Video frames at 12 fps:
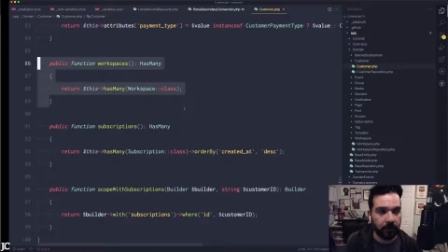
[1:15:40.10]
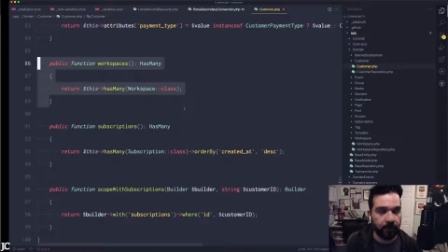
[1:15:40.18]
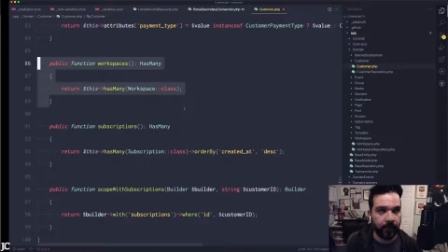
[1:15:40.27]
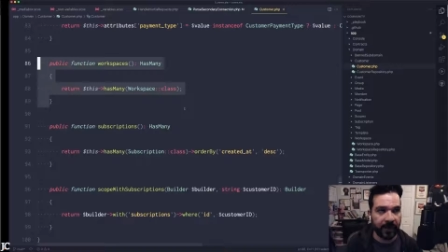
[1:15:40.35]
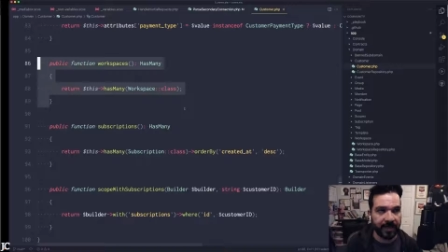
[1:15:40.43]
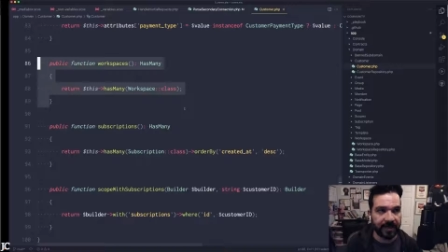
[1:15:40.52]

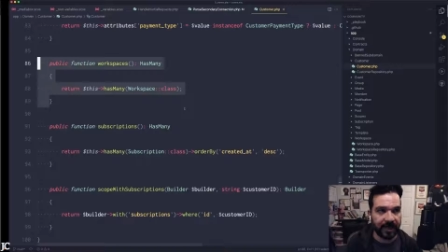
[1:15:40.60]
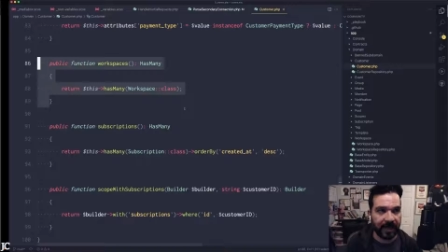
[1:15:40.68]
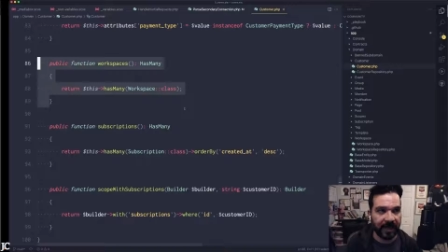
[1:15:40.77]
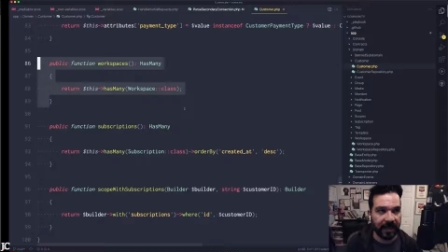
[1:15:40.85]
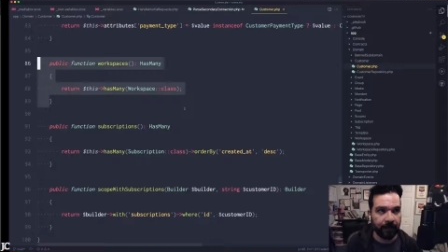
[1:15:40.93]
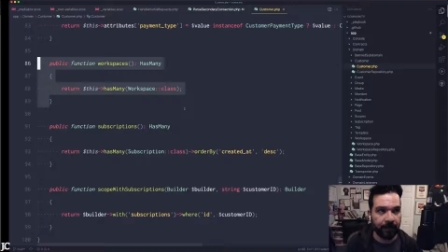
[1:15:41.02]

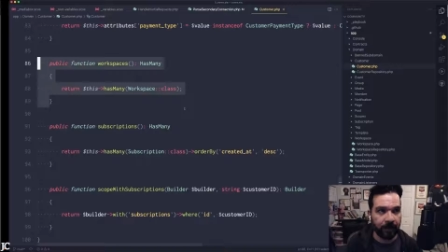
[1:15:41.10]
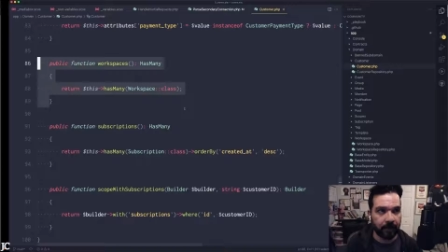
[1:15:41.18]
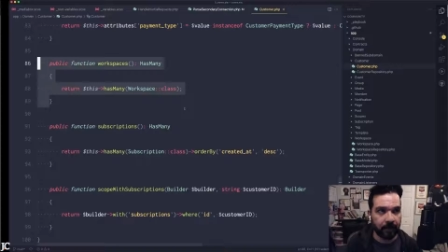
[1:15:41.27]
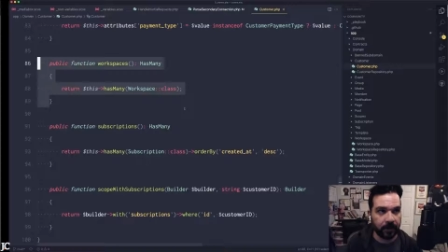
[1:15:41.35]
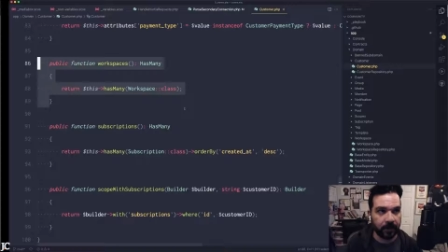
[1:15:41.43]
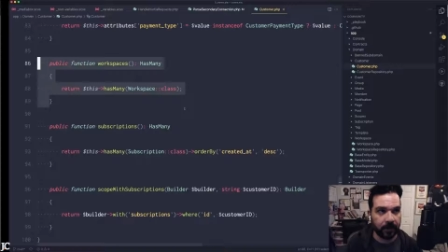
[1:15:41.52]
Basecamp
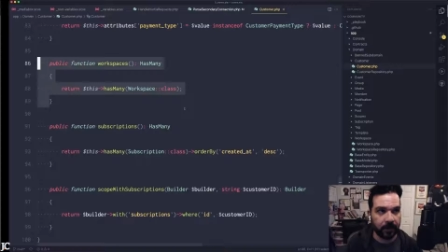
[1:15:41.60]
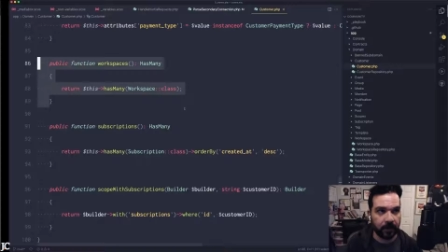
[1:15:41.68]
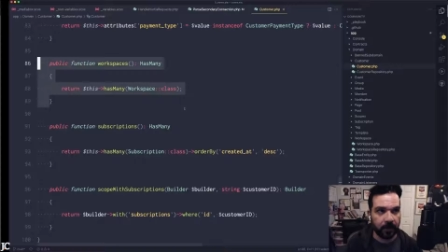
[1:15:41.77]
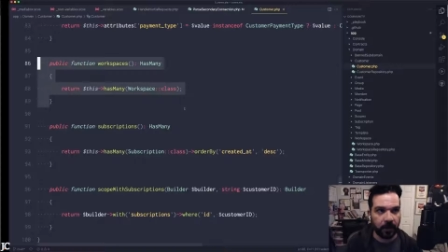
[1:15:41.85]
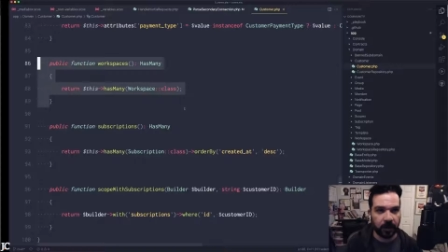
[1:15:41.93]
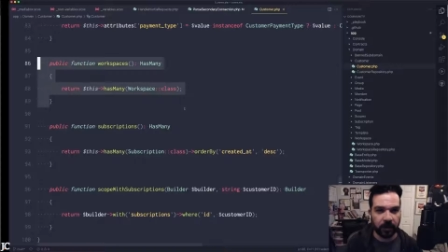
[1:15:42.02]

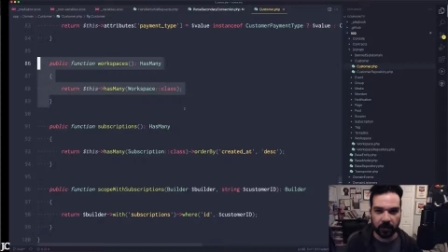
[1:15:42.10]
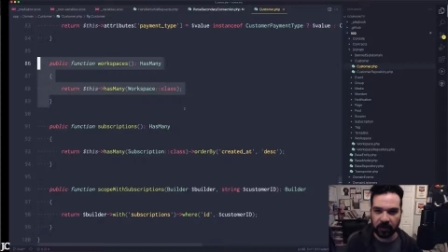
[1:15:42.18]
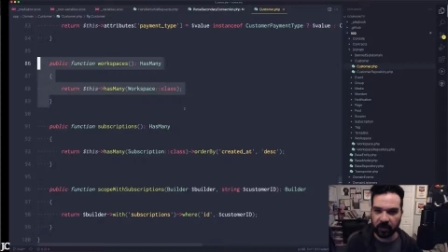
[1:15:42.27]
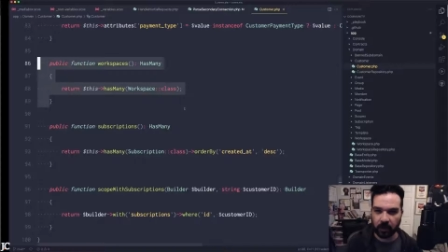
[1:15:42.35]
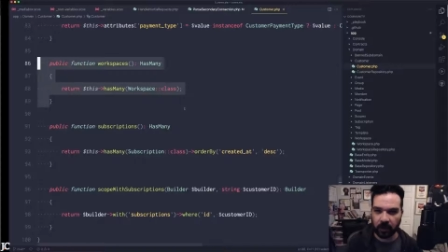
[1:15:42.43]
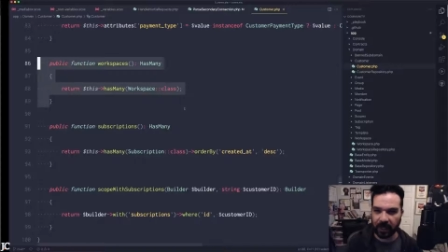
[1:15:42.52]
used to
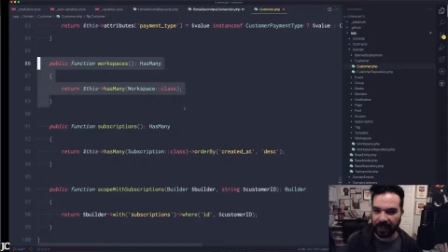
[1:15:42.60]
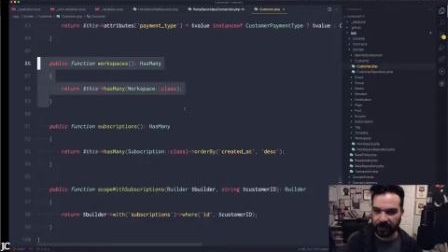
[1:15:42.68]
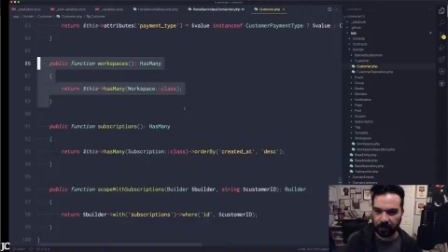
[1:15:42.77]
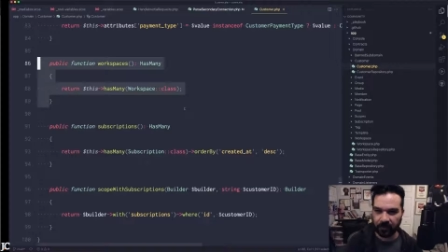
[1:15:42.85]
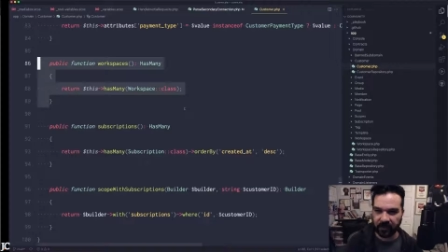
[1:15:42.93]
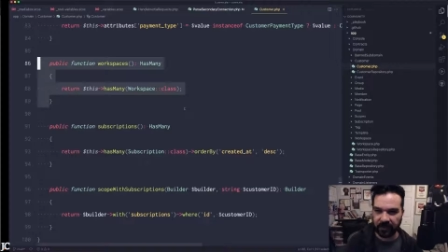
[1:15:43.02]
work. I don't
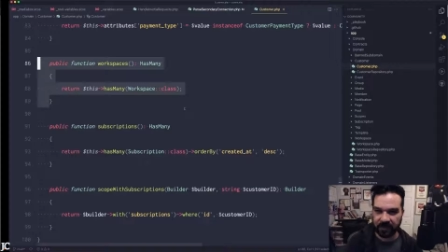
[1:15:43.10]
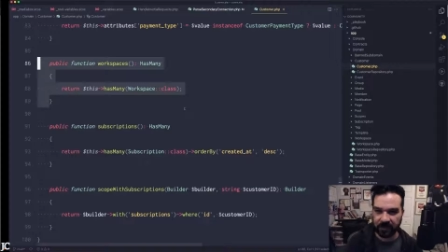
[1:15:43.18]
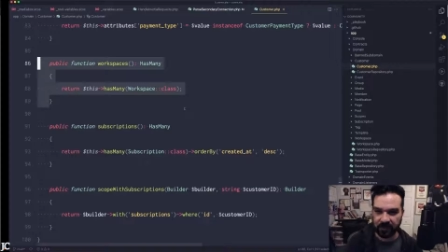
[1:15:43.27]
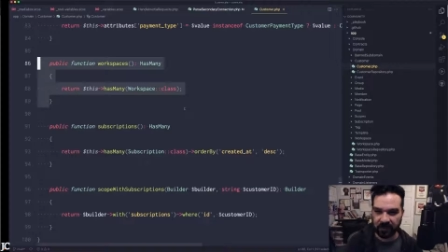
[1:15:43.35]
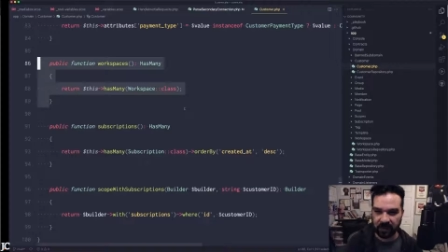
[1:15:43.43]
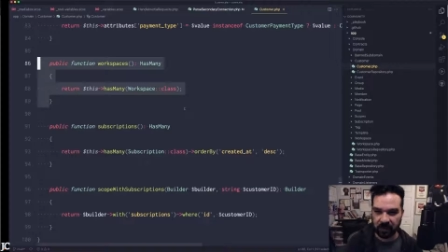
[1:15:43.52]
know if they still
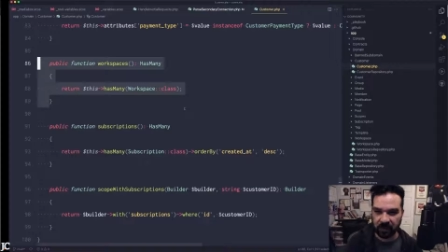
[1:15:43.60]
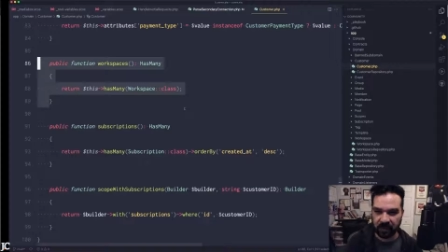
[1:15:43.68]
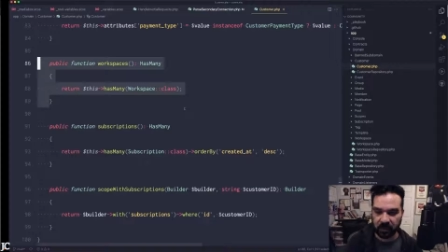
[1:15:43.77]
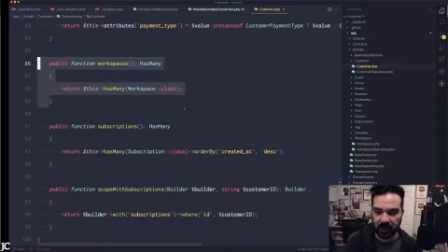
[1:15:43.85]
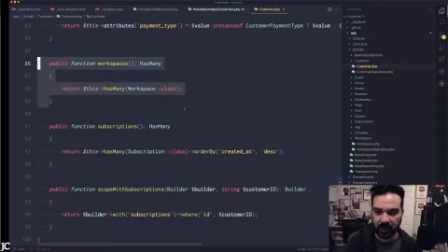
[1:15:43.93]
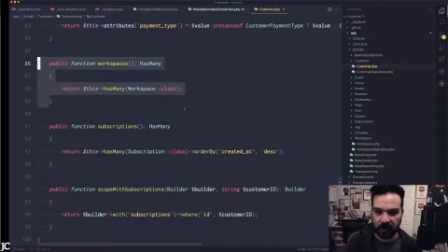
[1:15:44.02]
do it
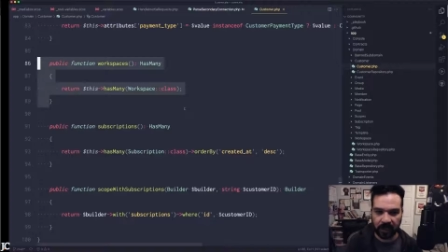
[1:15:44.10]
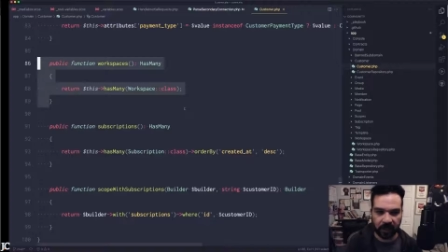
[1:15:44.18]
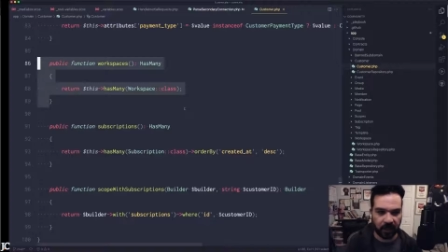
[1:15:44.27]
this way or not.